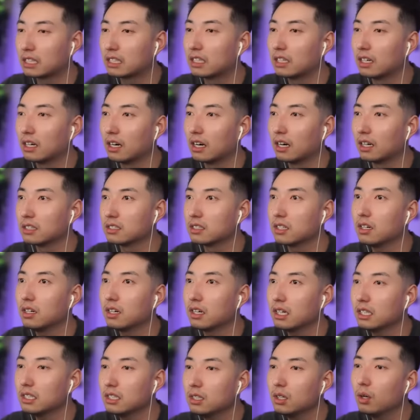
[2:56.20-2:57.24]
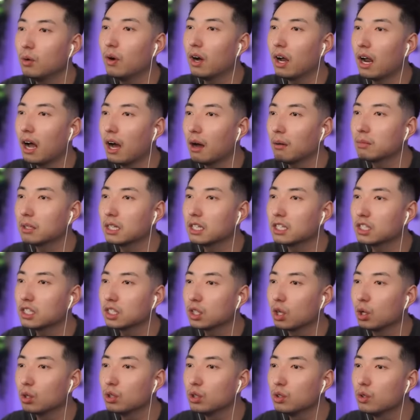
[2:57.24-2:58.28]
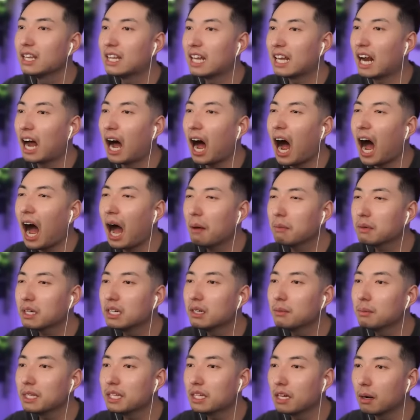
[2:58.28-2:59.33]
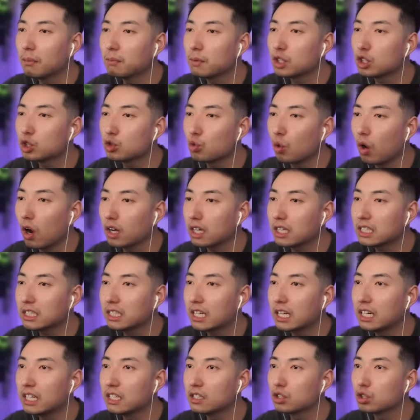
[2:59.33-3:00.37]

gosh. All right, you know what? I'm gonna show you that I'm gonna become the strongest kid in